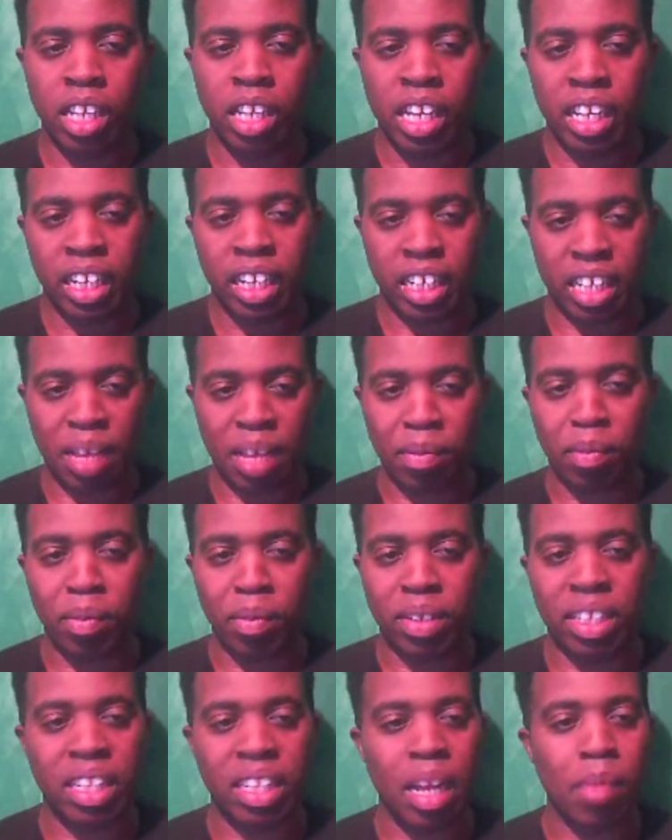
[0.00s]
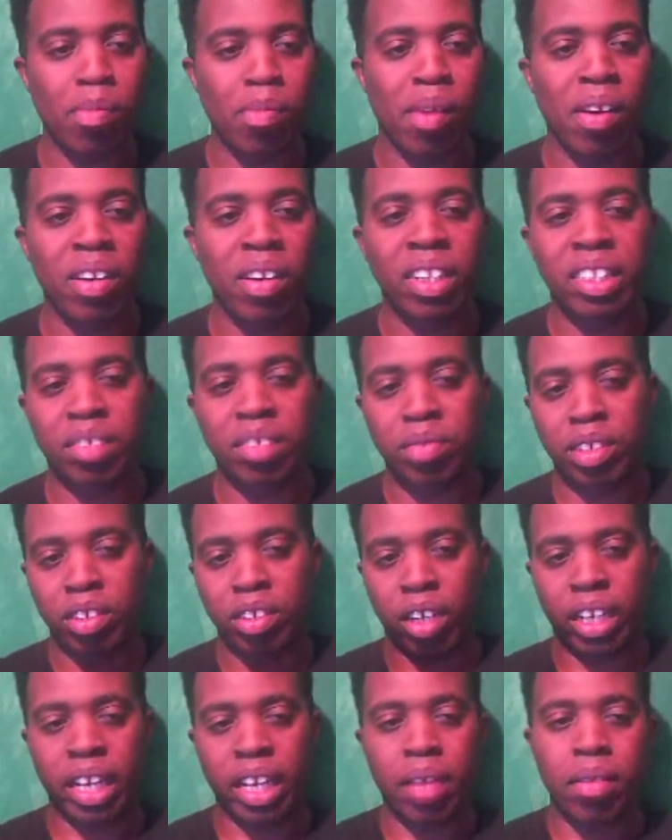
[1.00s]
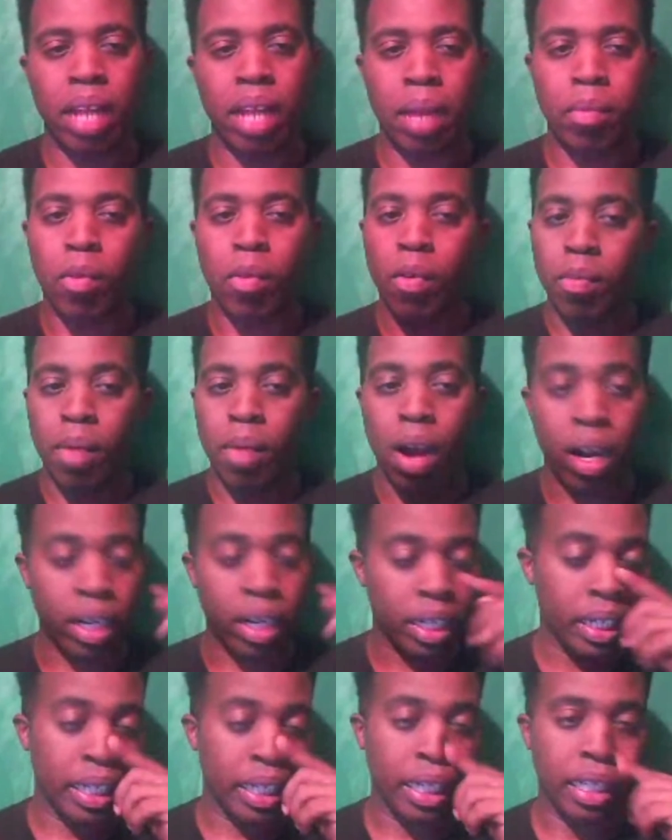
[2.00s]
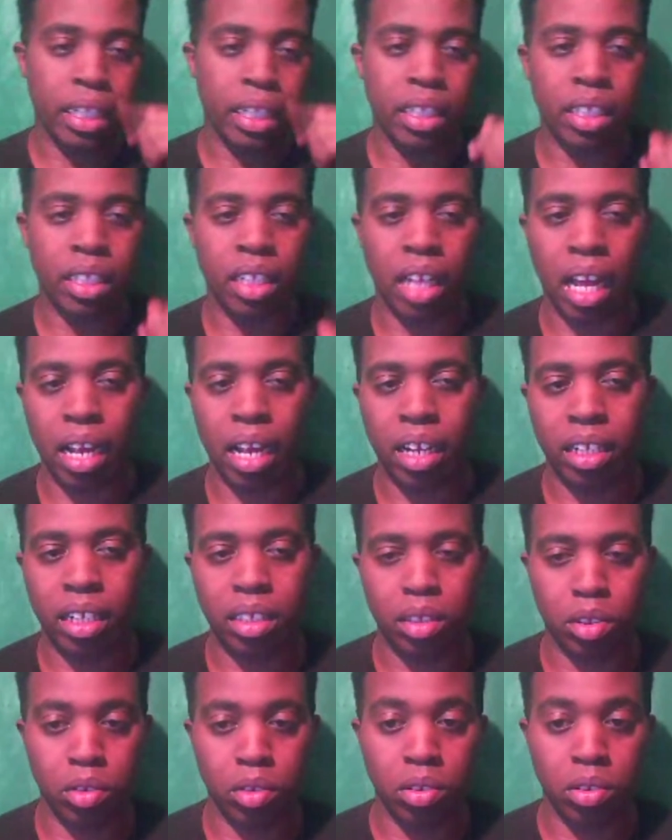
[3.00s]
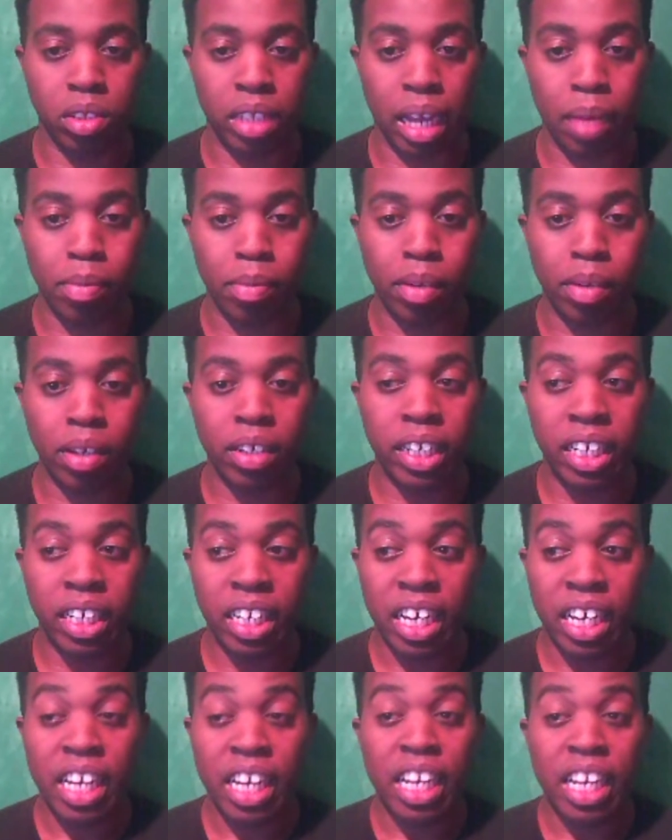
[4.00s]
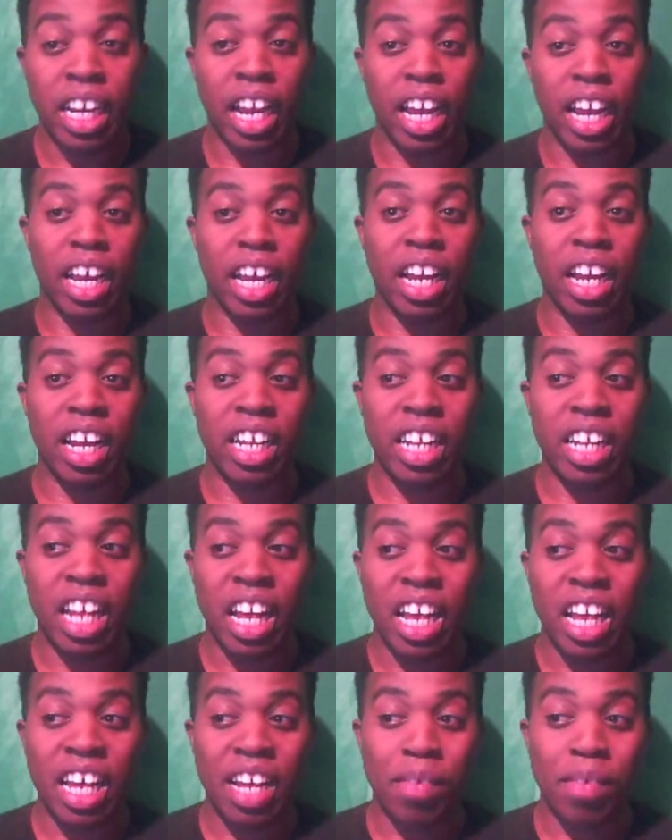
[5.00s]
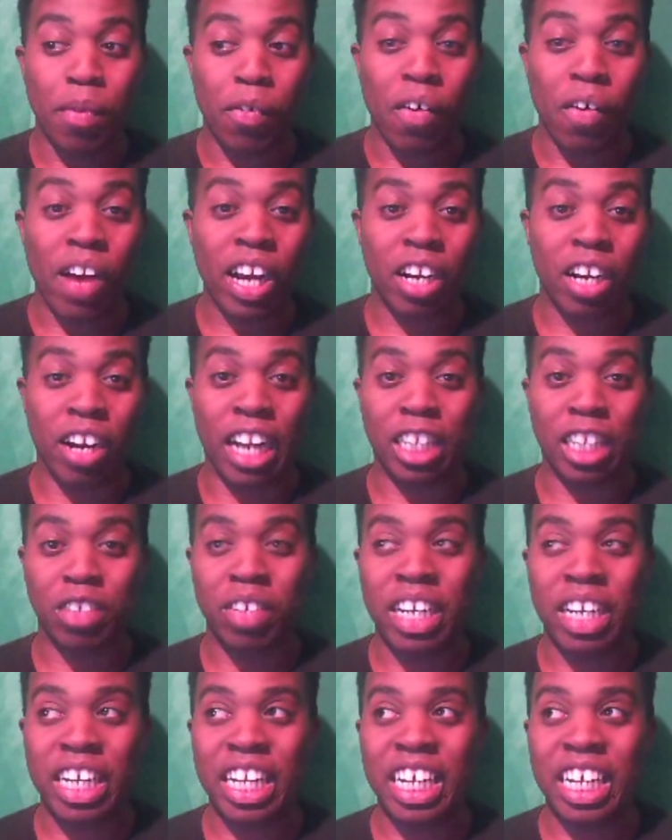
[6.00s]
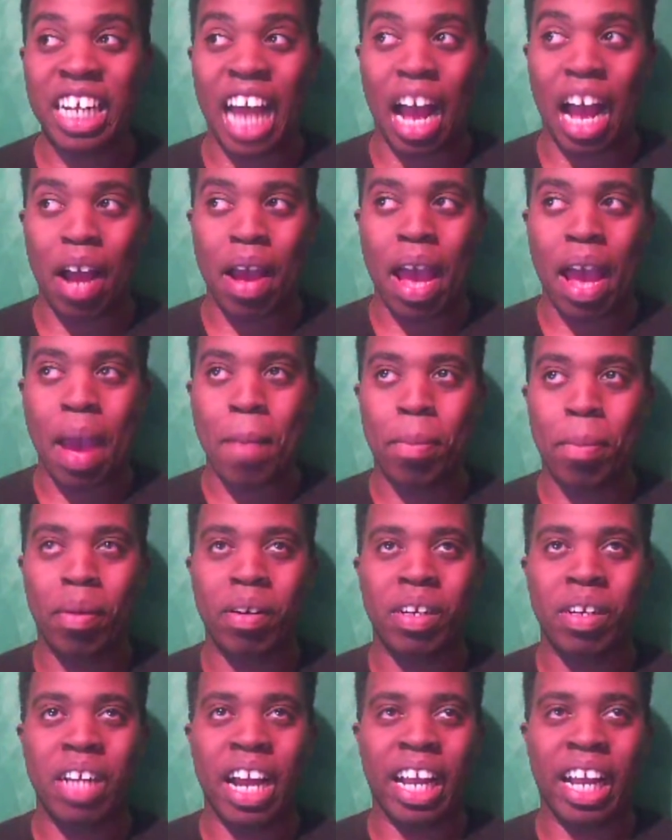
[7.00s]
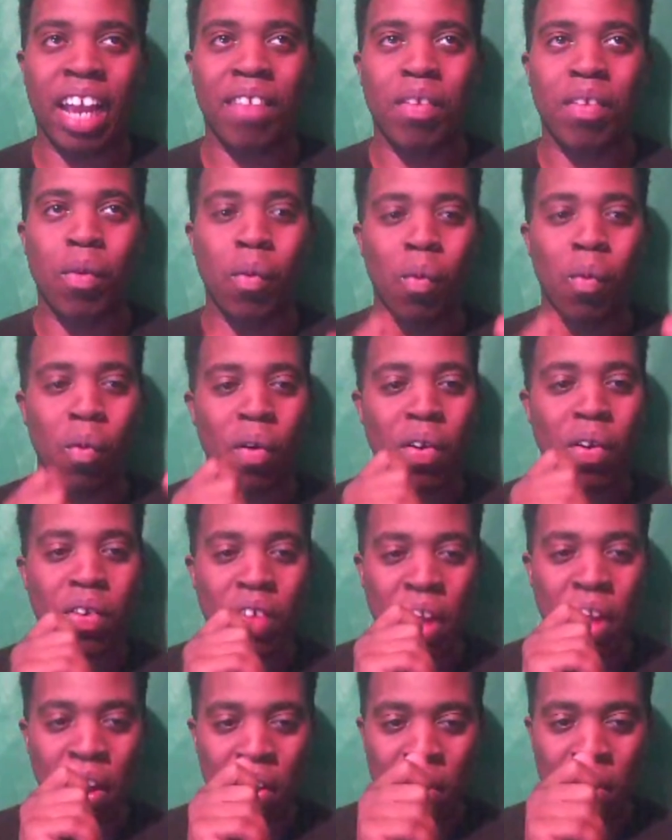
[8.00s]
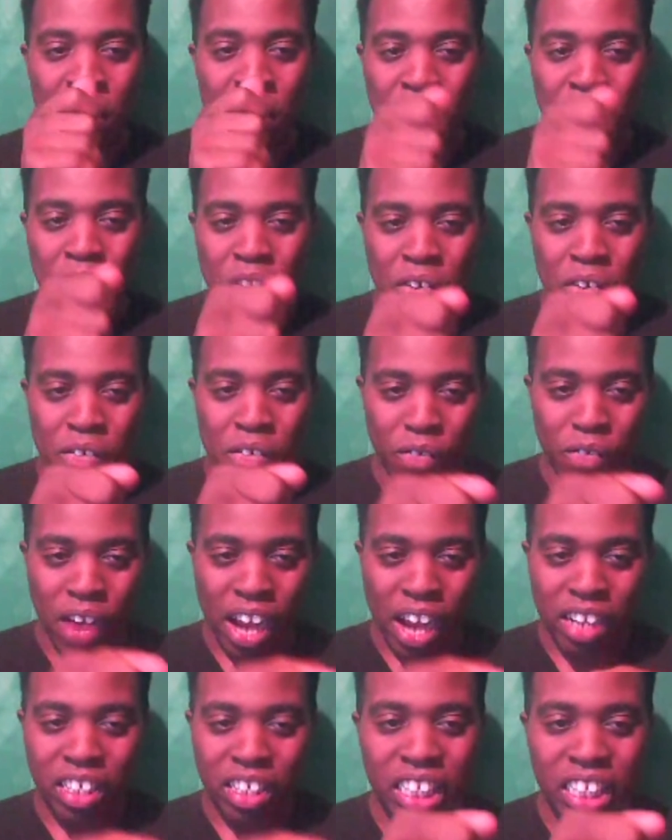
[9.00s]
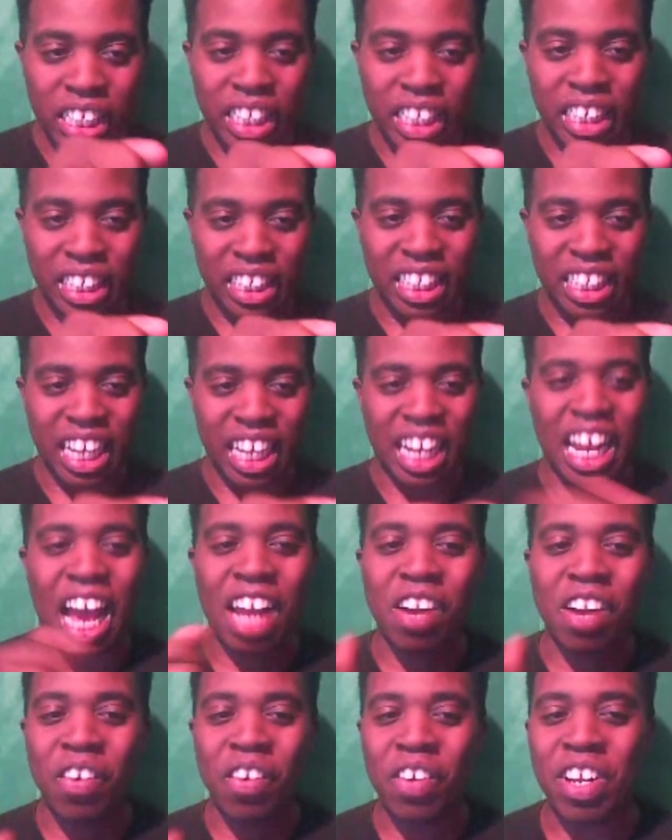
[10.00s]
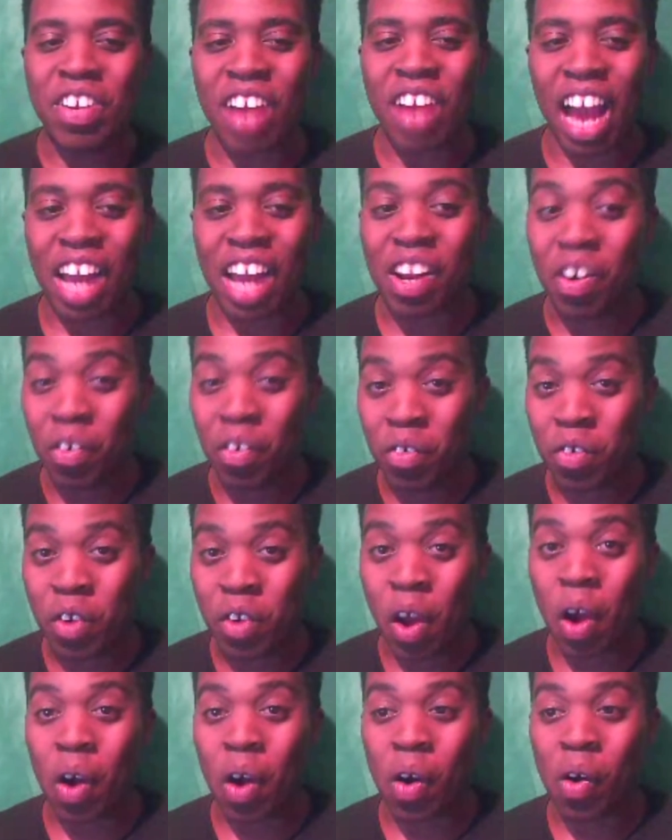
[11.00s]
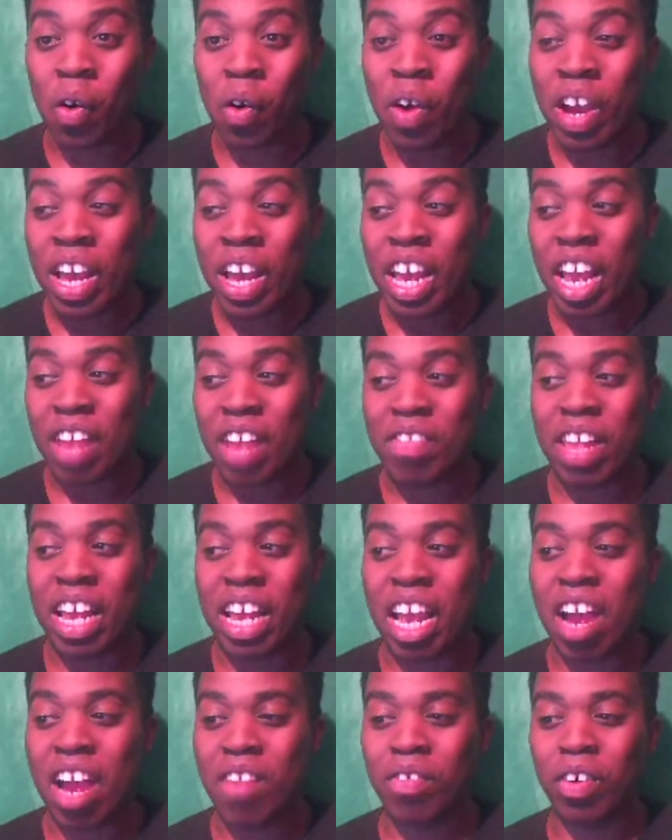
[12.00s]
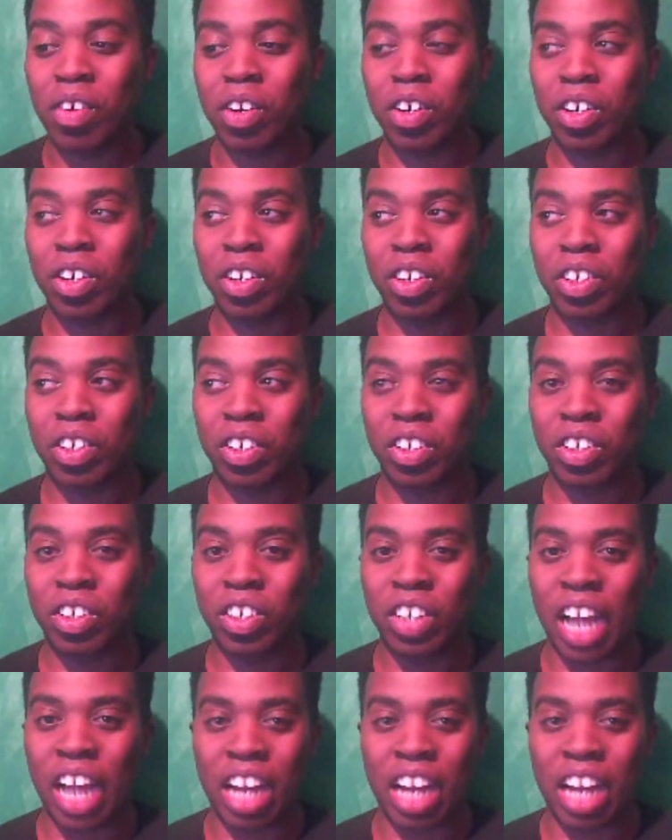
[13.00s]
collaborating with the librarians, and we started getting like more manga in the school's library. And before I graduated, I gave them one final list, and I don't know if they ever